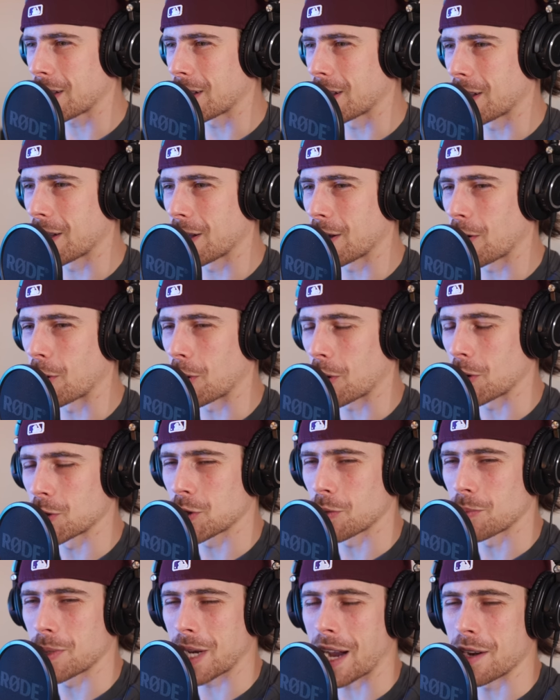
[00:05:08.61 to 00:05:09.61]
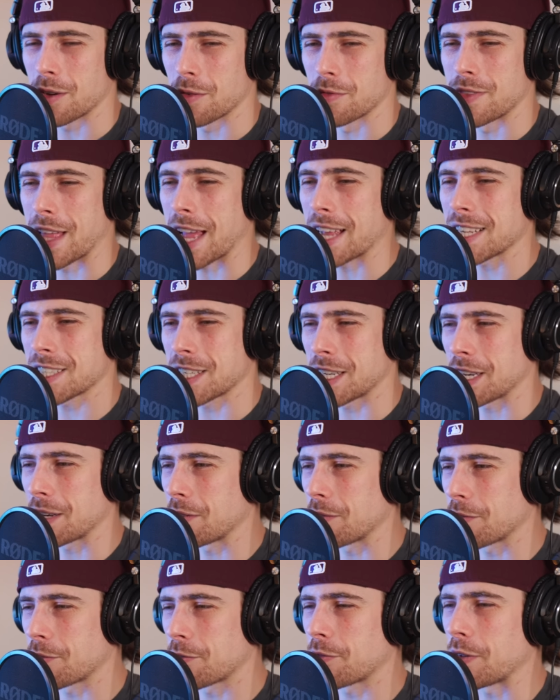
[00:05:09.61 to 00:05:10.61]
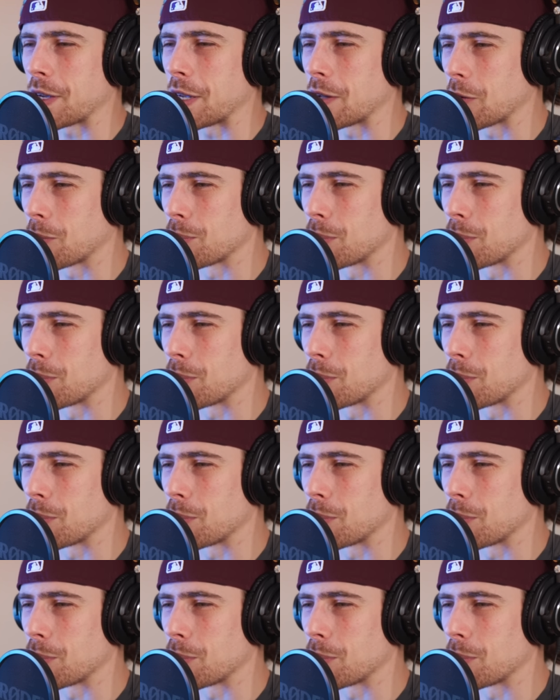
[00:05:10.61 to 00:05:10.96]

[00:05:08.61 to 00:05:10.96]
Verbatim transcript: uh, or, or some kind of dancing feel.